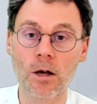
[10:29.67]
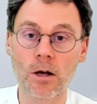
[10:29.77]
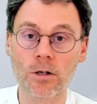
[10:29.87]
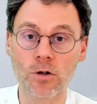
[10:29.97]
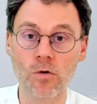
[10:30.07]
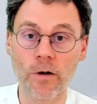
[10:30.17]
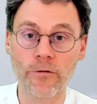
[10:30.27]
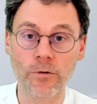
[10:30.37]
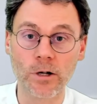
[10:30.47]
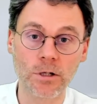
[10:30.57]
So if
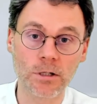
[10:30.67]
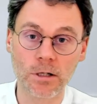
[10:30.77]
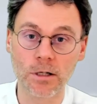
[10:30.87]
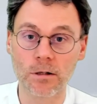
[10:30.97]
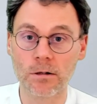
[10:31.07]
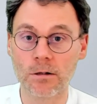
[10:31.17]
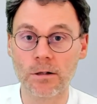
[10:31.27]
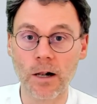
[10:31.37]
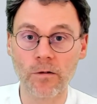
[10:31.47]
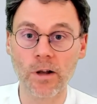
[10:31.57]
you're interested in
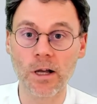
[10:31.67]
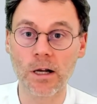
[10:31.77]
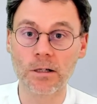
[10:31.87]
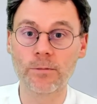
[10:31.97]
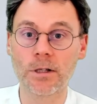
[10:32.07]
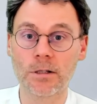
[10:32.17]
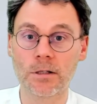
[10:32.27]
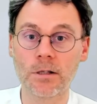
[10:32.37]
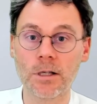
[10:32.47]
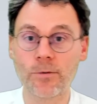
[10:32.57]
delving a little bit
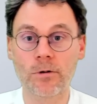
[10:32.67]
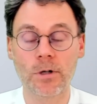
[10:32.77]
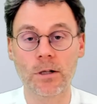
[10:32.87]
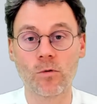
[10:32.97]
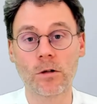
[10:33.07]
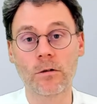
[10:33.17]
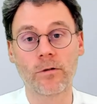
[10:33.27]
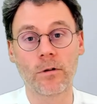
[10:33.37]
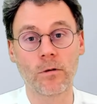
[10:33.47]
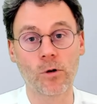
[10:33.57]
deeper in the
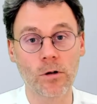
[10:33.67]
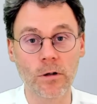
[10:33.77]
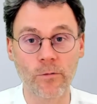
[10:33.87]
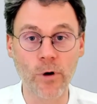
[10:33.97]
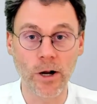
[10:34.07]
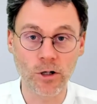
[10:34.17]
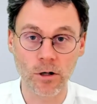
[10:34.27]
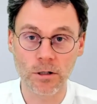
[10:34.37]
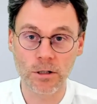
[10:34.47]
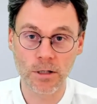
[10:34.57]
wonderful world of branch
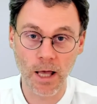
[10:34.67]
cuts,